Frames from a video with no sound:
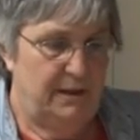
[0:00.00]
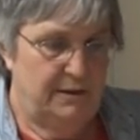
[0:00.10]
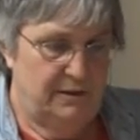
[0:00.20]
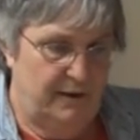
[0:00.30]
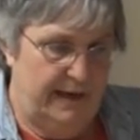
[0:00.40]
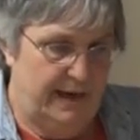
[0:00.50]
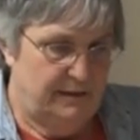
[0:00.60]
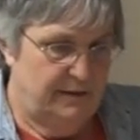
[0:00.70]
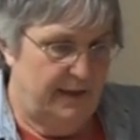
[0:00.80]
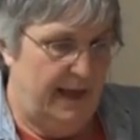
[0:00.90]
so I asked
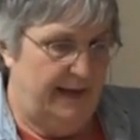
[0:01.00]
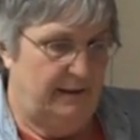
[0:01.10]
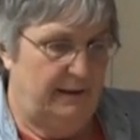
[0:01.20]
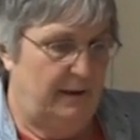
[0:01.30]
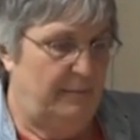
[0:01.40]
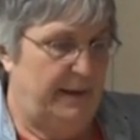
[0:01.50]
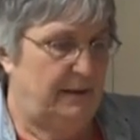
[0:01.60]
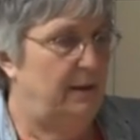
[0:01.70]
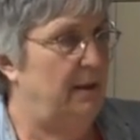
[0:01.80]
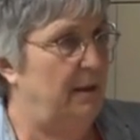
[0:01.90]
her to add a little bit
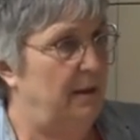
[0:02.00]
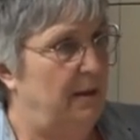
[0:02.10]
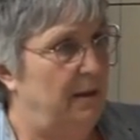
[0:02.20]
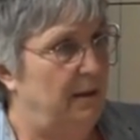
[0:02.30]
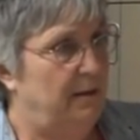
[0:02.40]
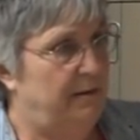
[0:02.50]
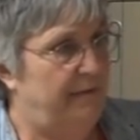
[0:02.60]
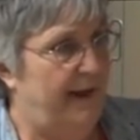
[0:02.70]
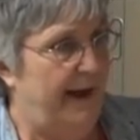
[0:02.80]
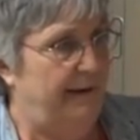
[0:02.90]
to
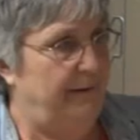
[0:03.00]
that.